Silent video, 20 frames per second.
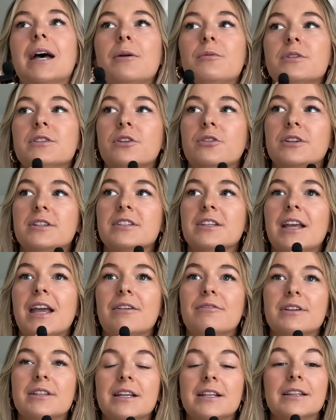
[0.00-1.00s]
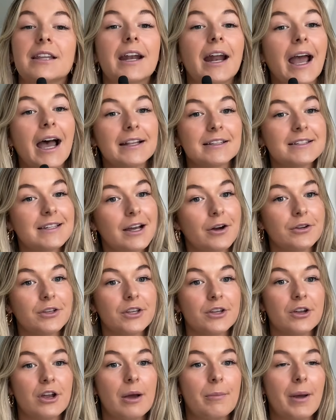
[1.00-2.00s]
that was honestly everything that I had to tell
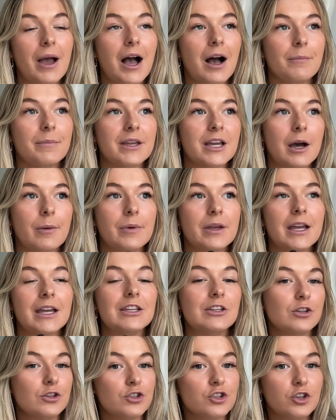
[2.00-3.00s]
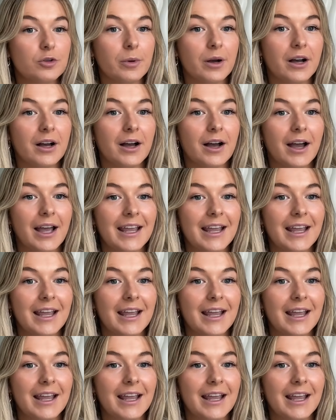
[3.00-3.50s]
you about becoming a YouTuber